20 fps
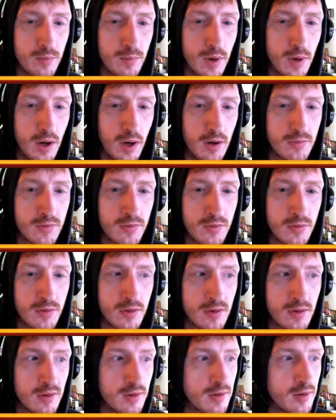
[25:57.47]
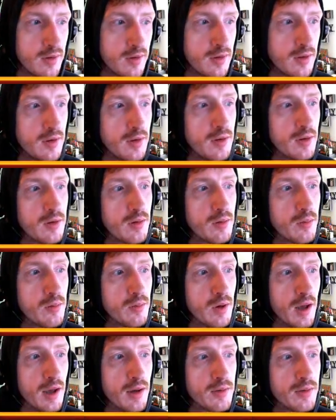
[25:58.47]
buff.
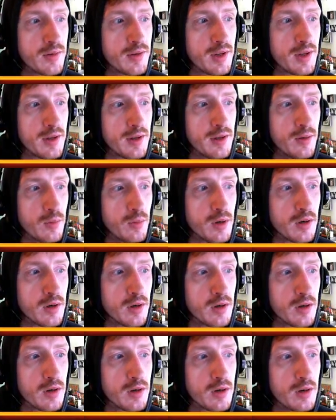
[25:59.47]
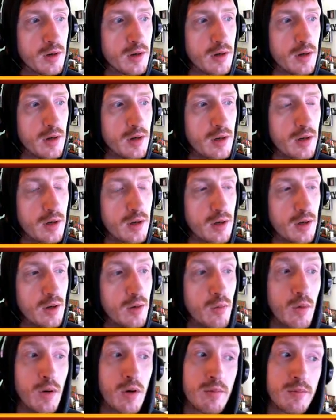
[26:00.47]
Well, how is that going to work?
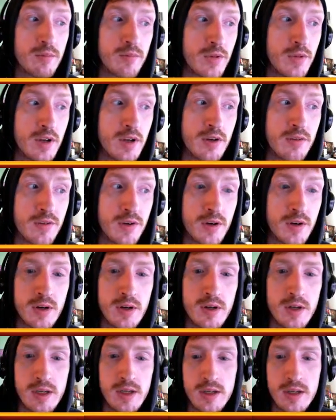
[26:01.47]
Well, Nick Fury